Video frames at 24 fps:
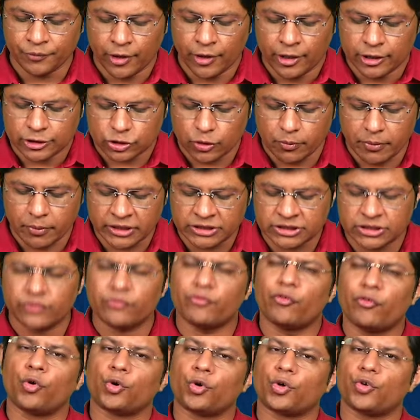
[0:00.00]
So mention
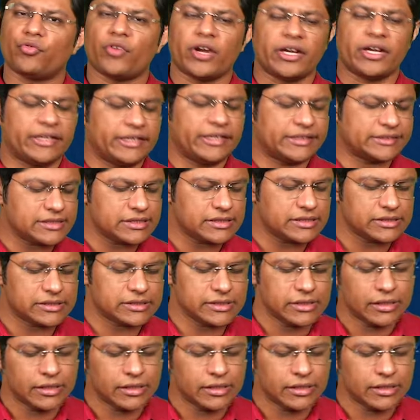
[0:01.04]
4 to 5 reasons.